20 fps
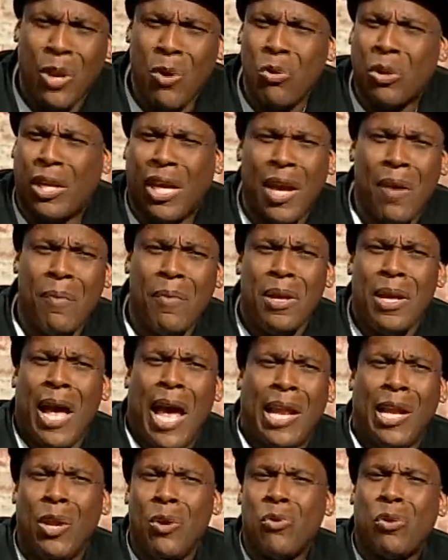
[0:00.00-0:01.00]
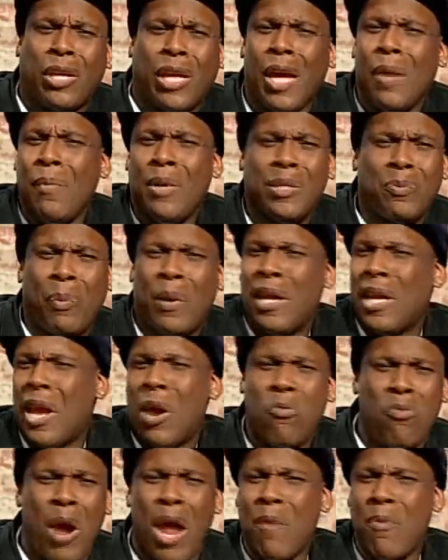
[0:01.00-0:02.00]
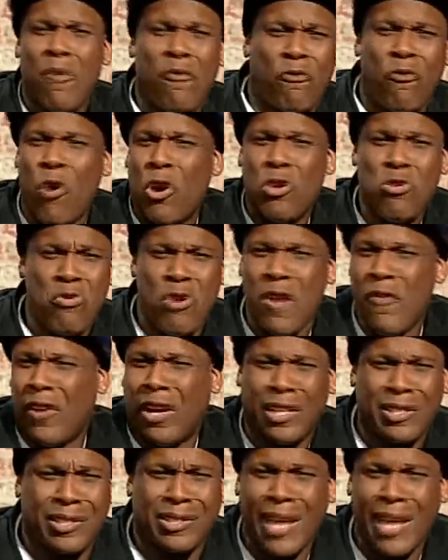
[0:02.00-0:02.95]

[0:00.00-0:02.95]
And Little Kim has been here way before you even